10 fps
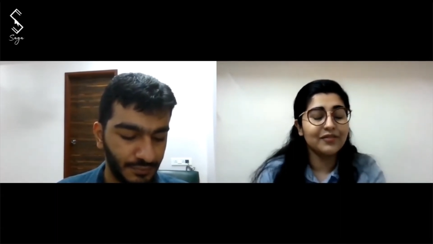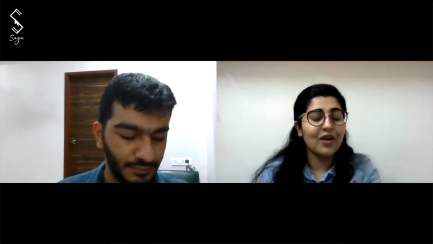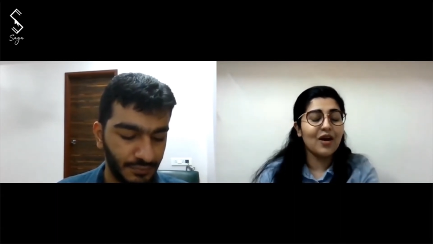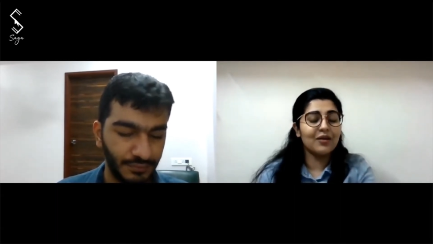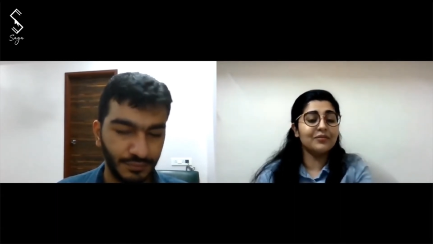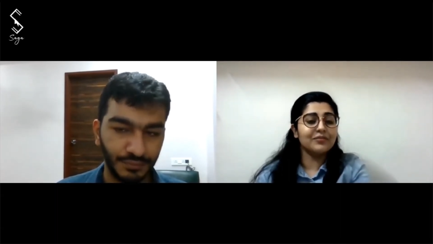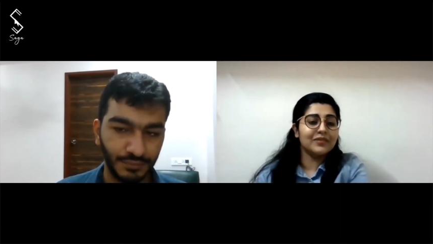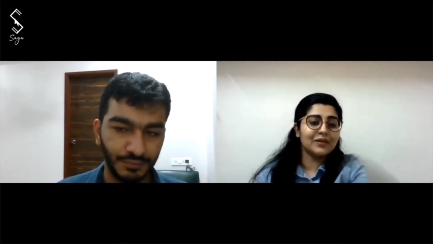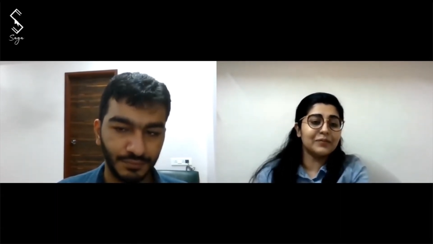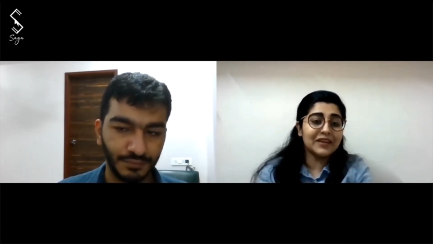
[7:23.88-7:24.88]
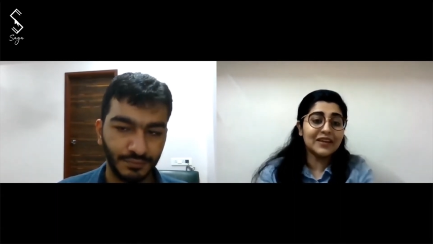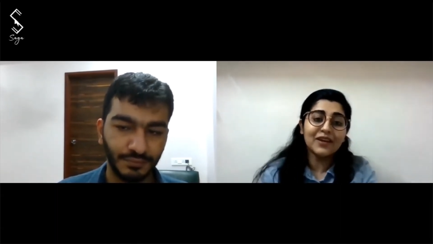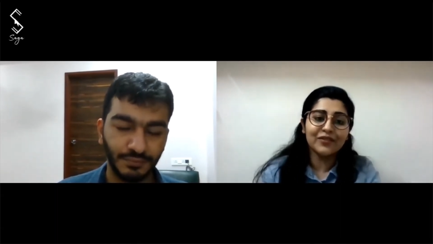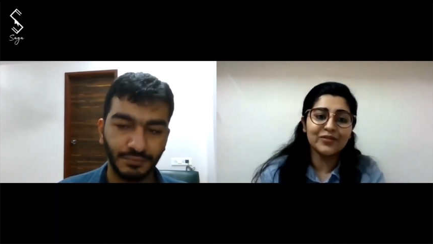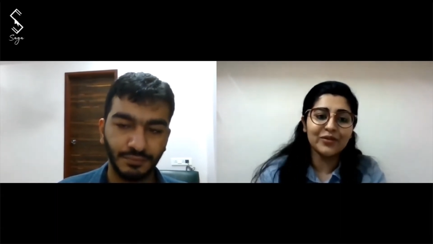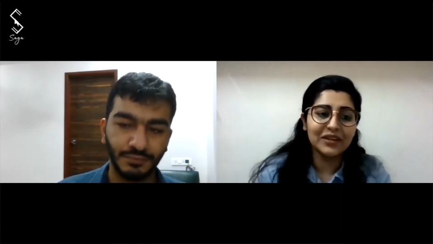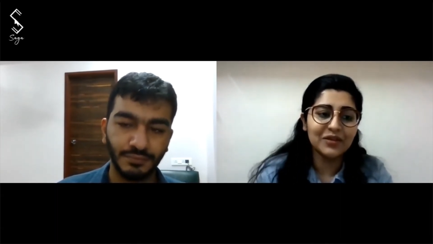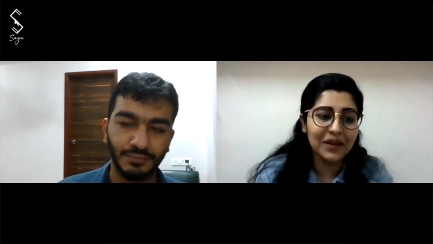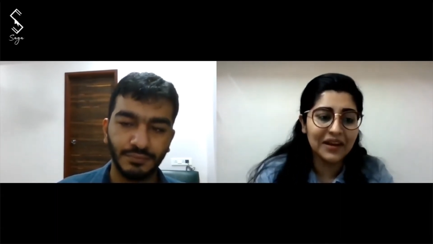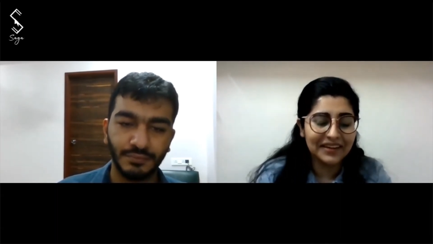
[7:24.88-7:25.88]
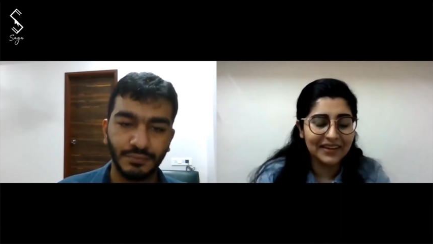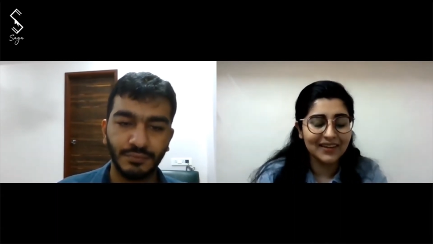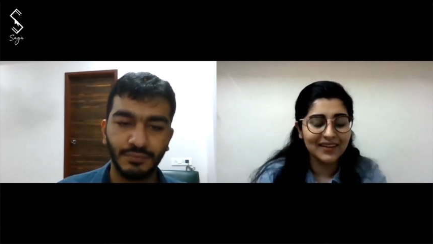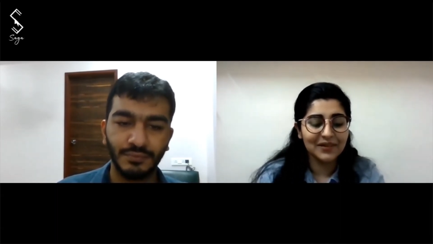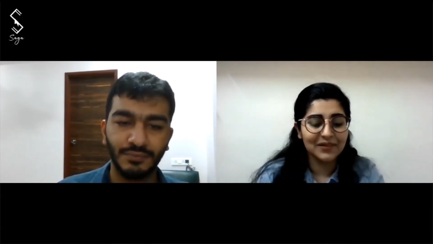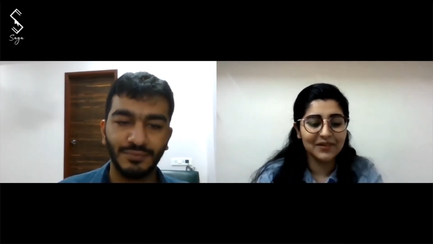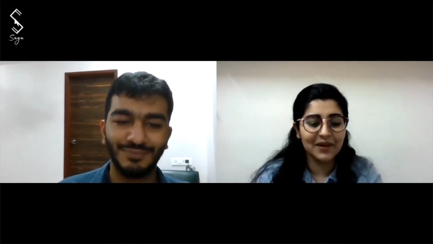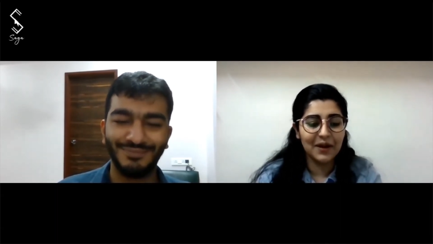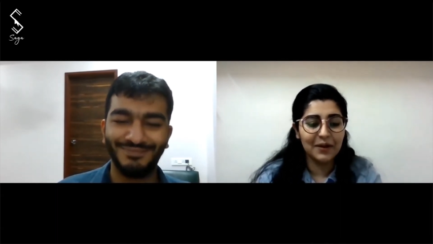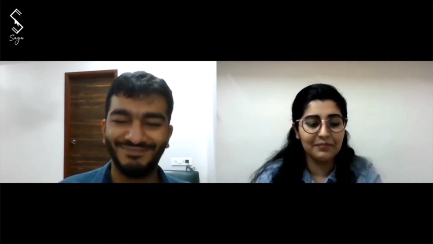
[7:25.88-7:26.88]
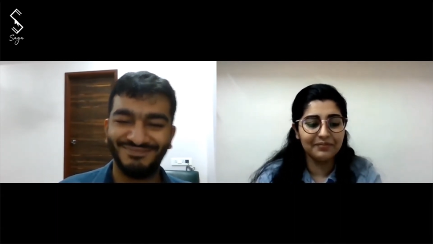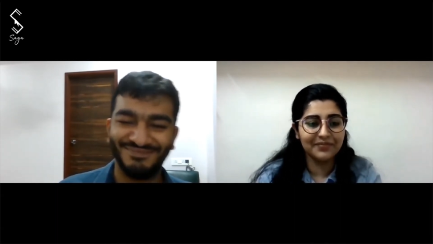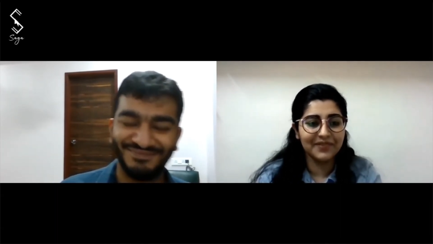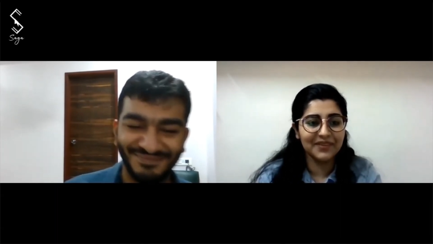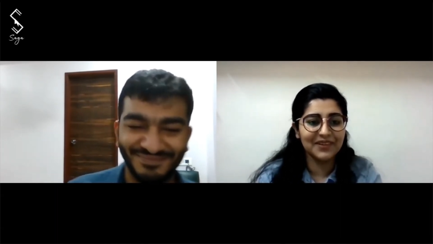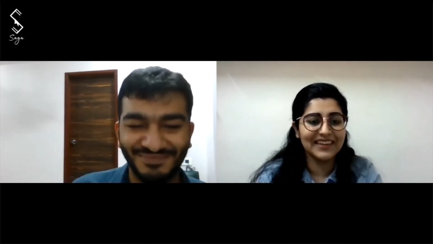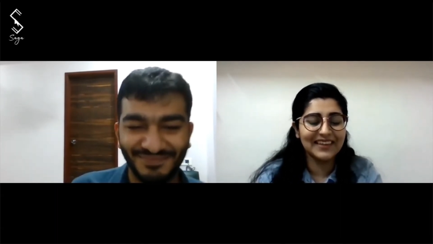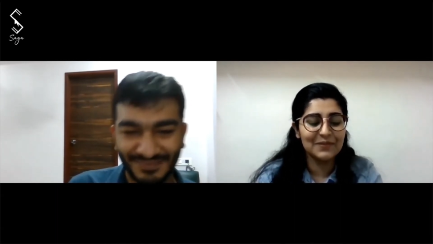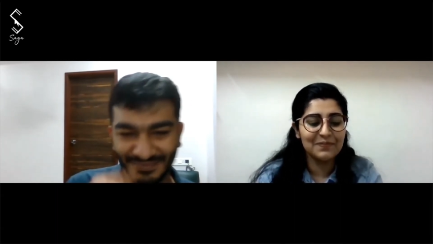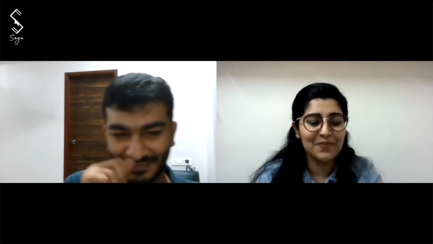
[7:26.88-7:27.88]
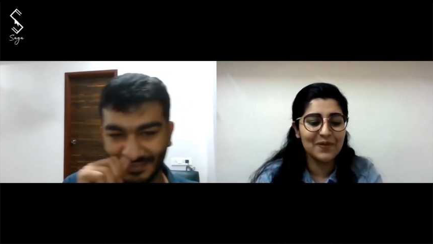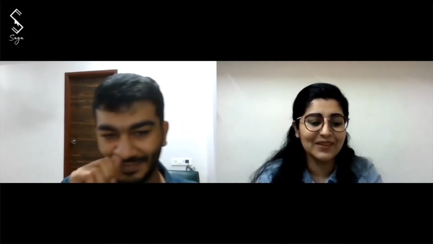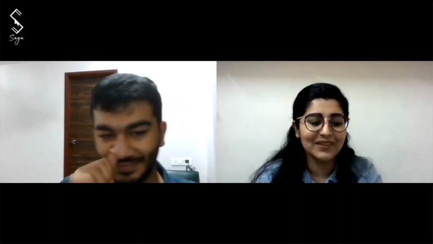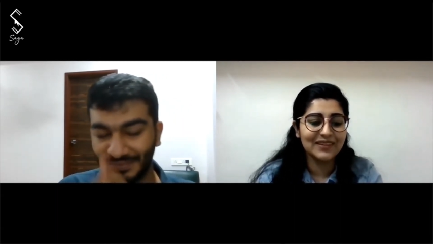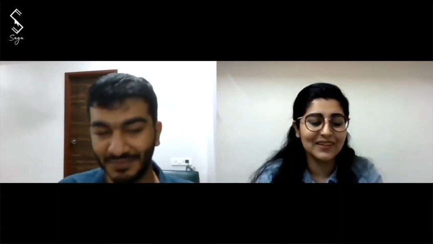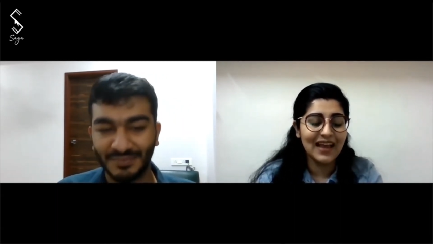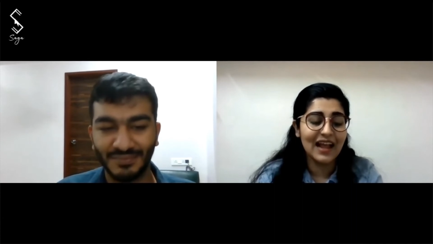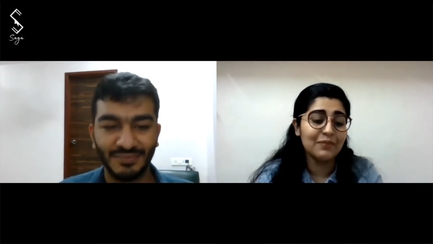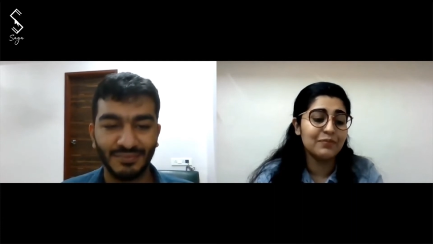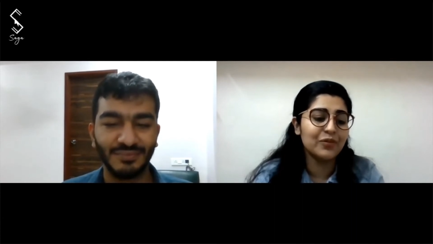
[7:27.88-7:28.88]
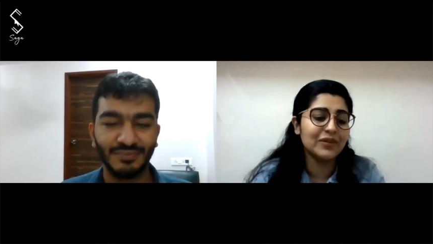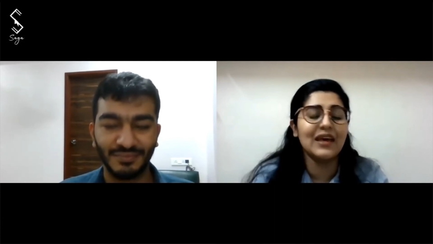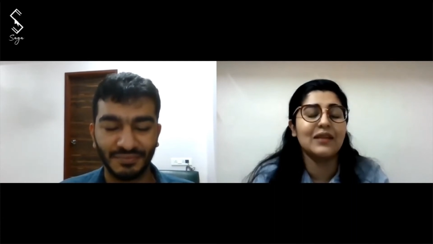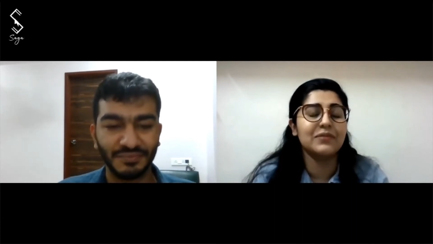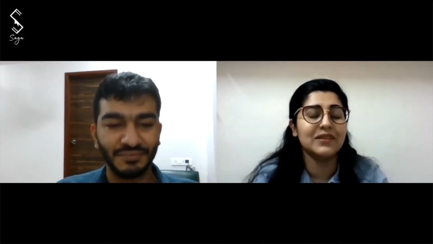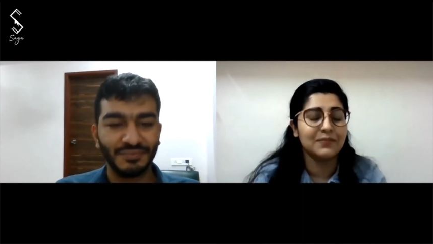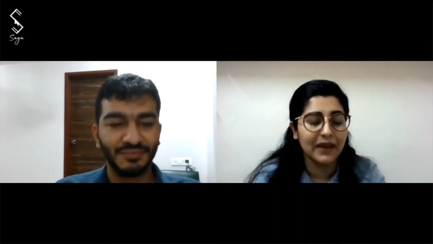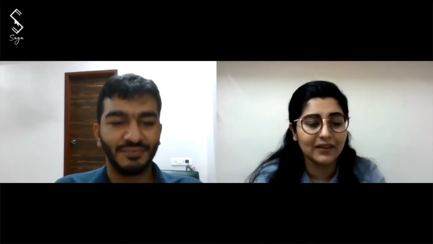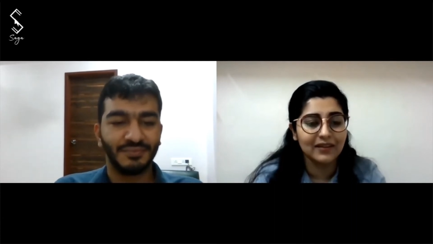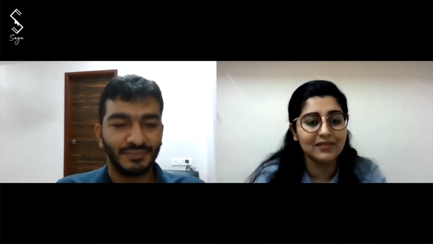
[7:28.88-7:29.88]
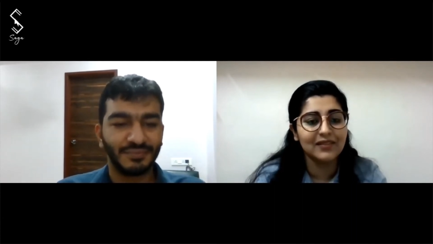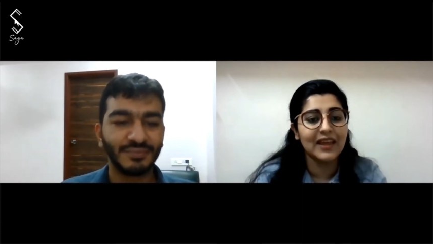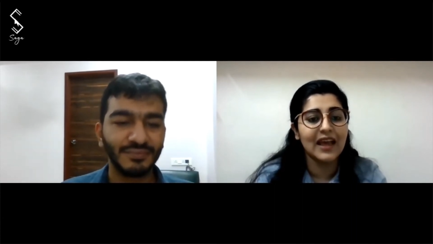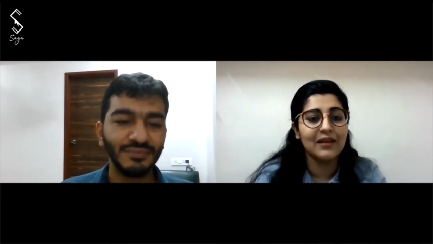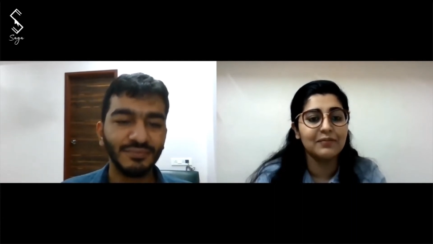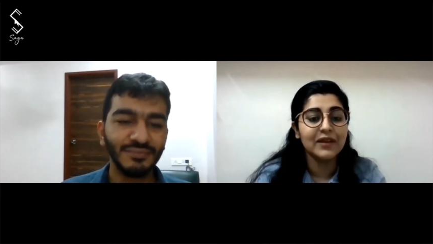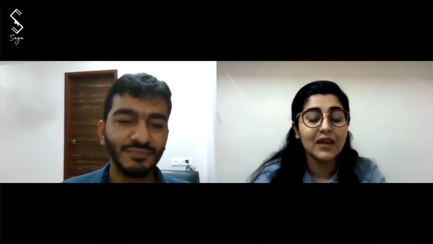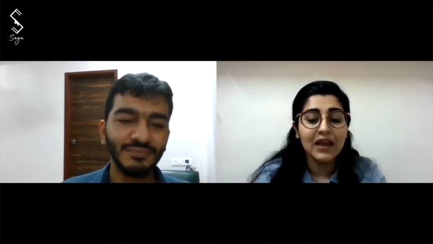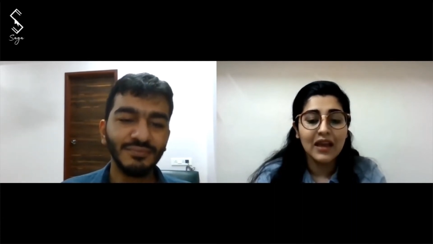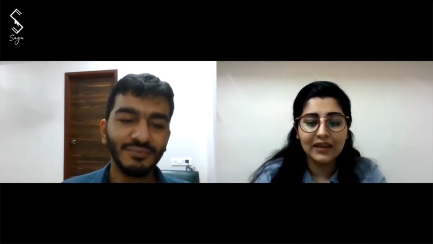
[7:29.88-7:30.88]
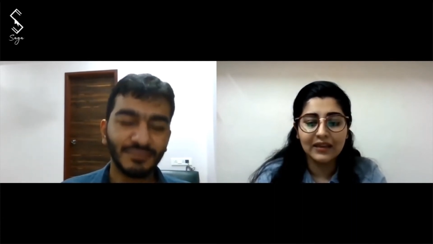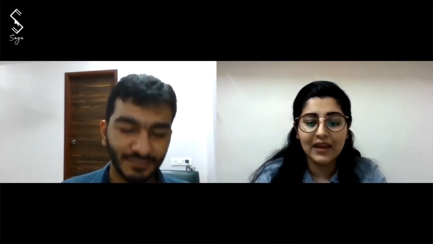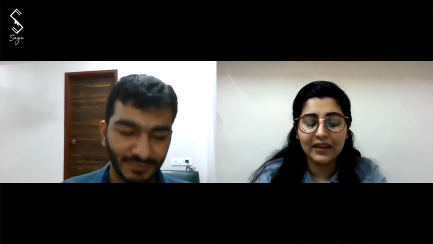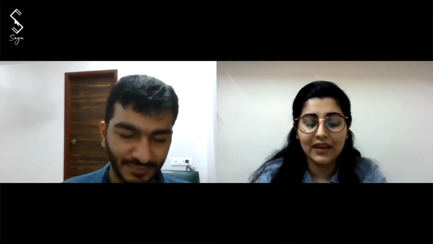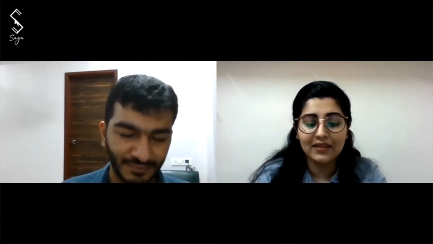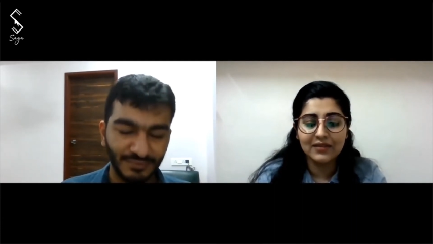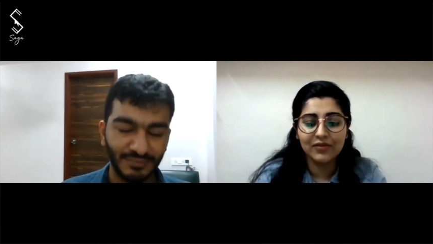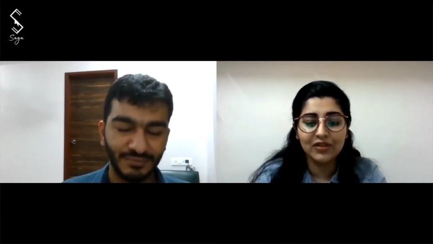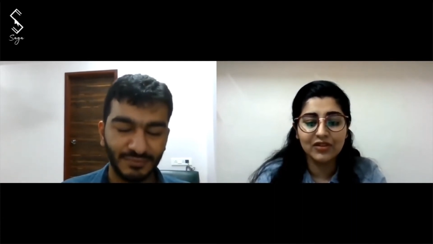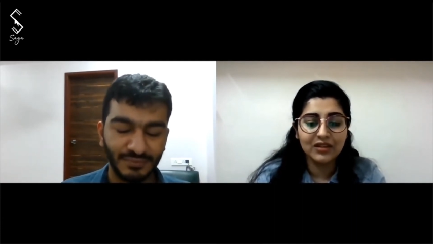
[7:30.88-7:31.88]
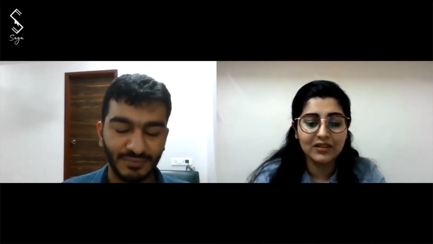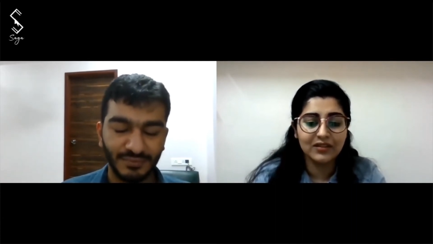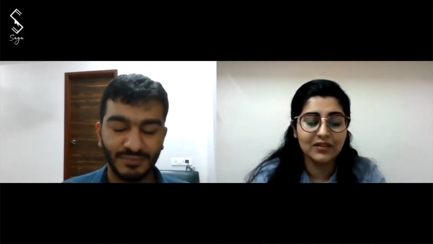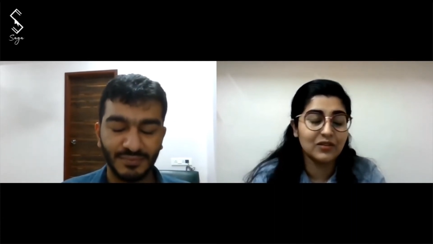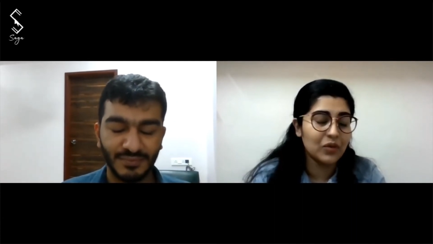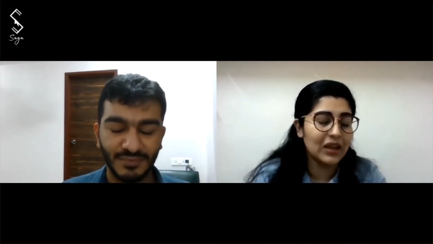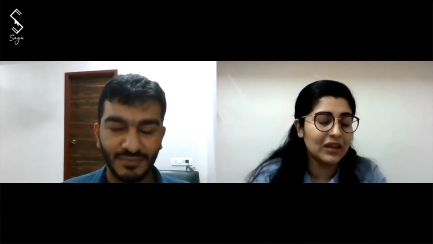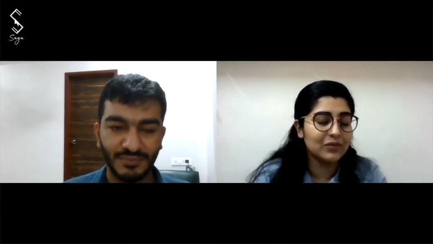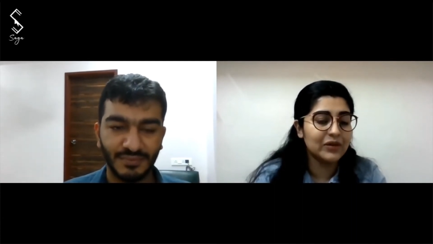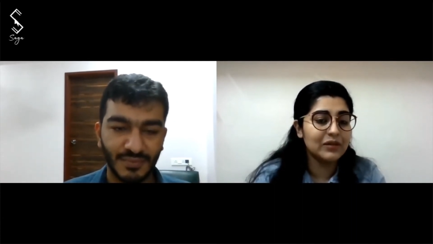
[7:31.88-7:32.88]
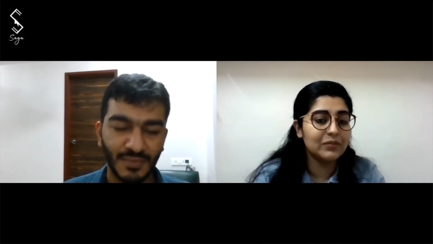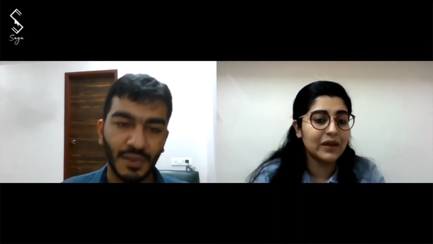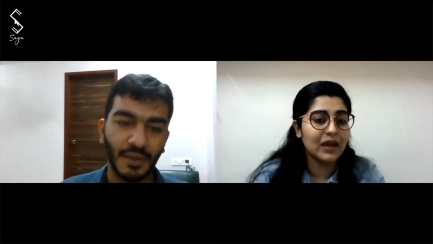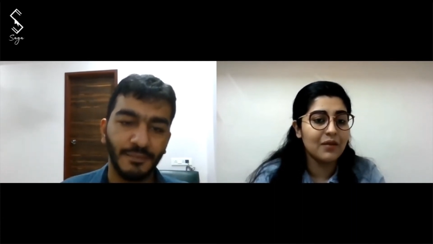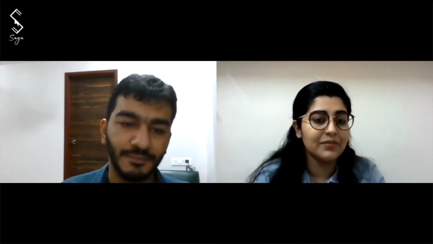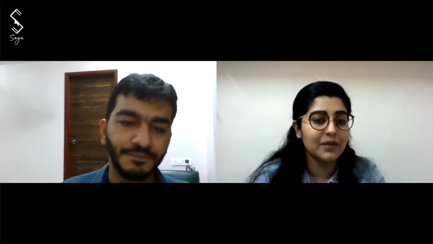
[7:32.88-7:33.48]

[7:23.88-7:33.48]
Speaker 1: from the beginning of 2020 um, really put helped with that perspective and helped, I, I guess, for readers as well. It will become